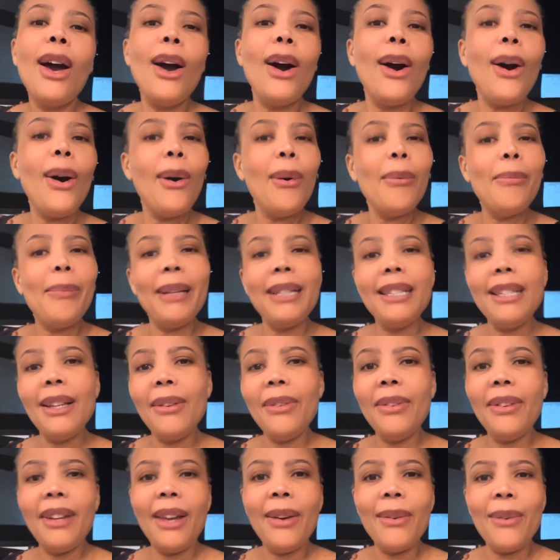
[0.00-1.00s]
Oh,
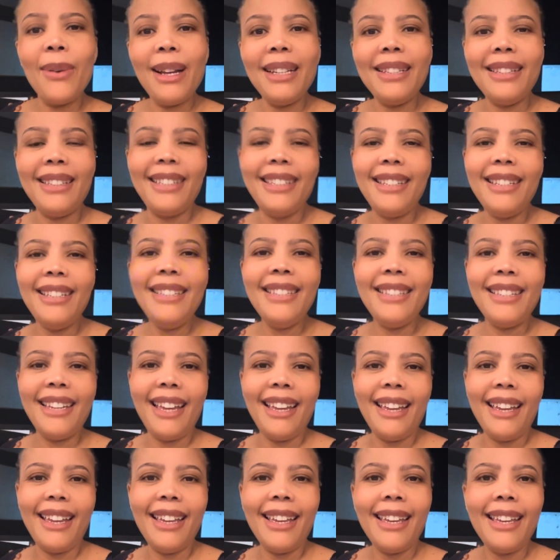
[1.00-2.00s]
Butterfly What
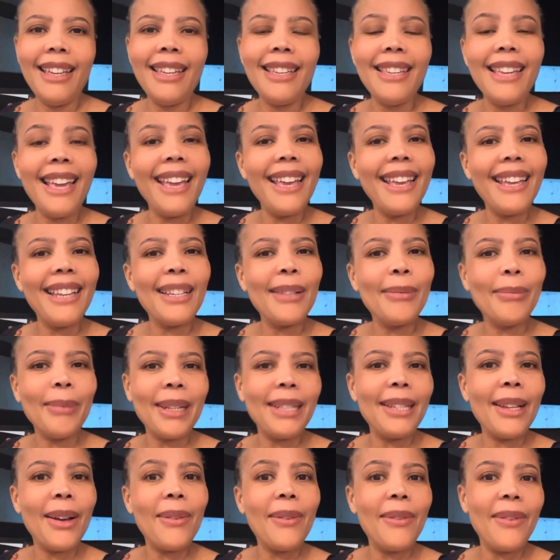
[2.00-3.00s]
DJ. Yes,
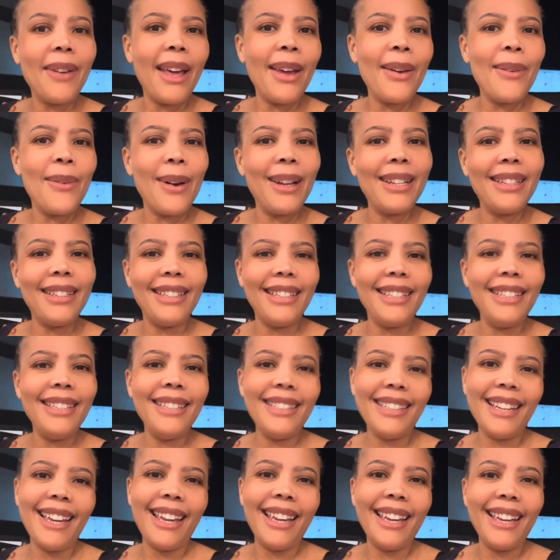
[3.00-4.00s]
Butterfly What
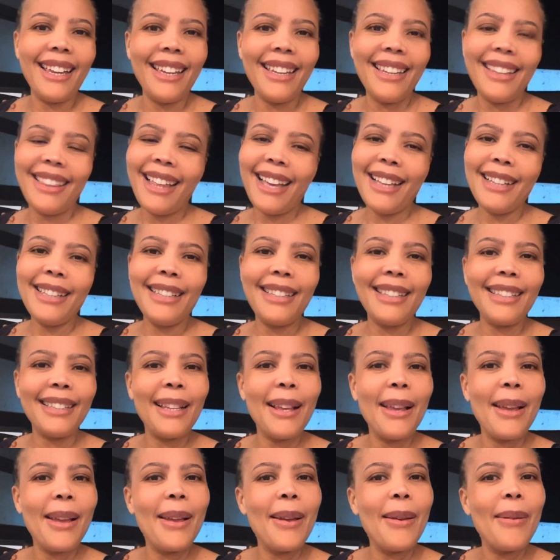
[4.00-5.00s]
DJ. That's
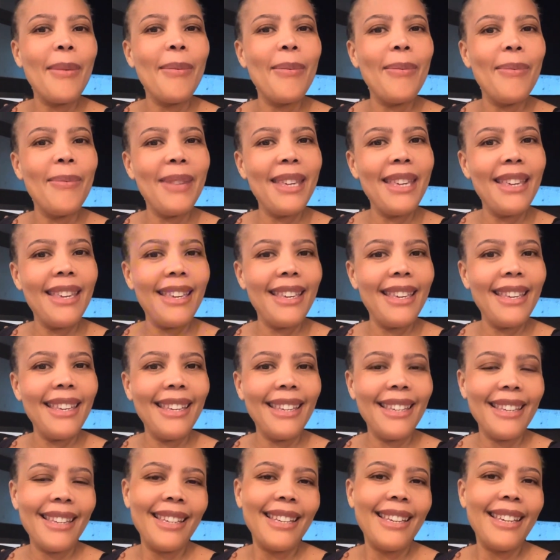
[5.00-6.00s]
me,
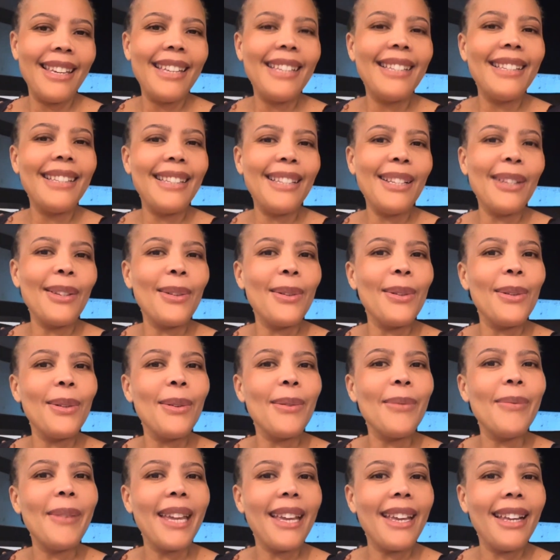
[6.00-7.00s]

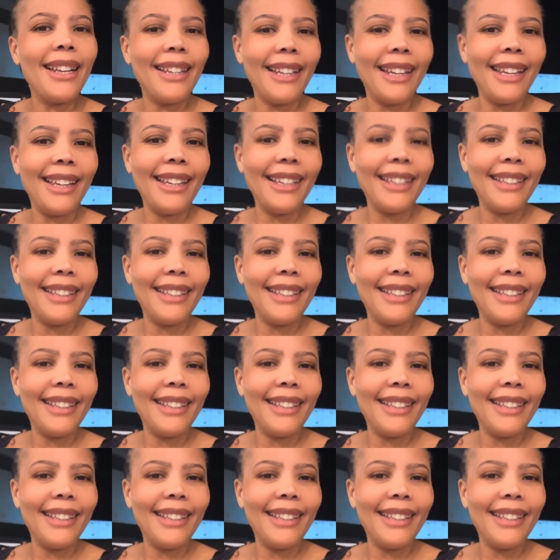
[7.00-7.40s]
Siruru Bailey.